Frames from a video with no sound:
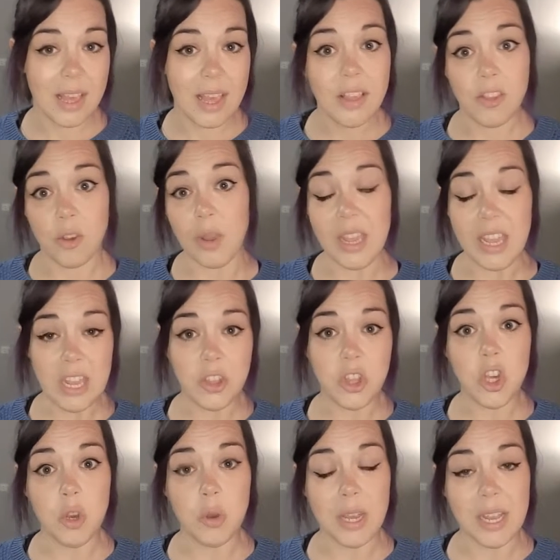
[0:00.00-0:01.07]
So each
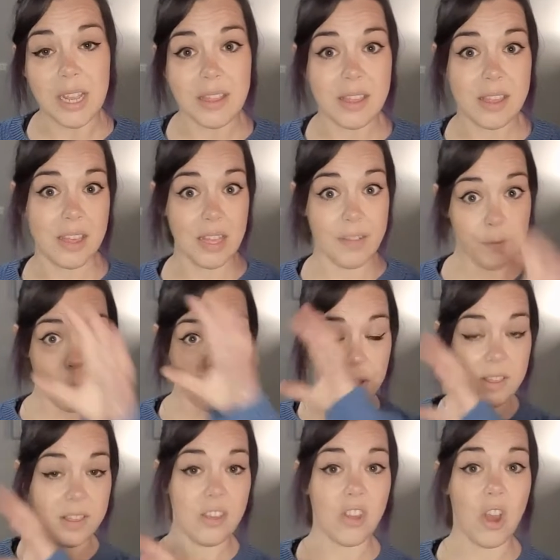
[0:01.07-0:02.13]
unit
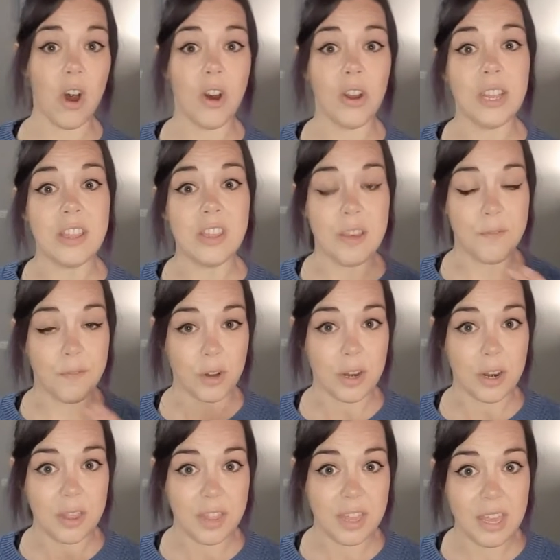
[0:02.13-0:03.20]
focuses on a different
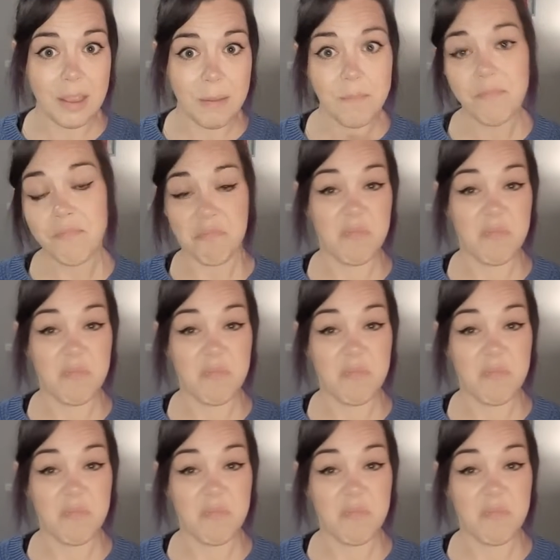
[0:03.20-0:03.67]
theme,